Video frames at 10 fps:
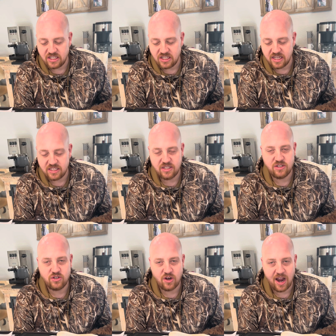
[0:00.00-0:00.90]
just
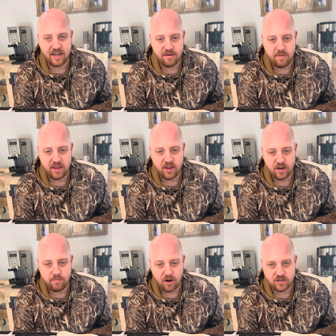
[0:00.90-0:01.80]
trying to be a
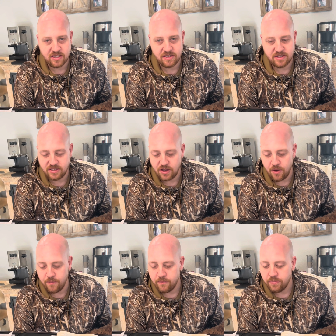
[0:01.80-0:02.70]
good person.
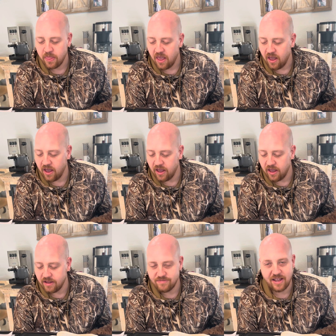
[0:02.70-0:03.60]
So
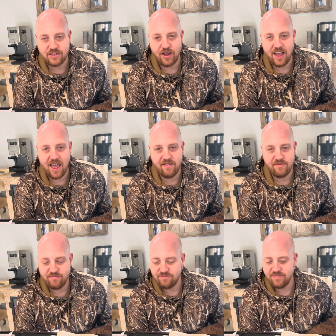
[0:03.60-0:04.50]
that's all I have.
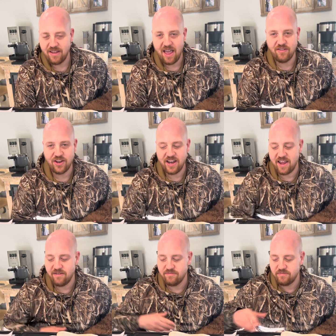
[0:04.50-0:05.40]
Have a good day.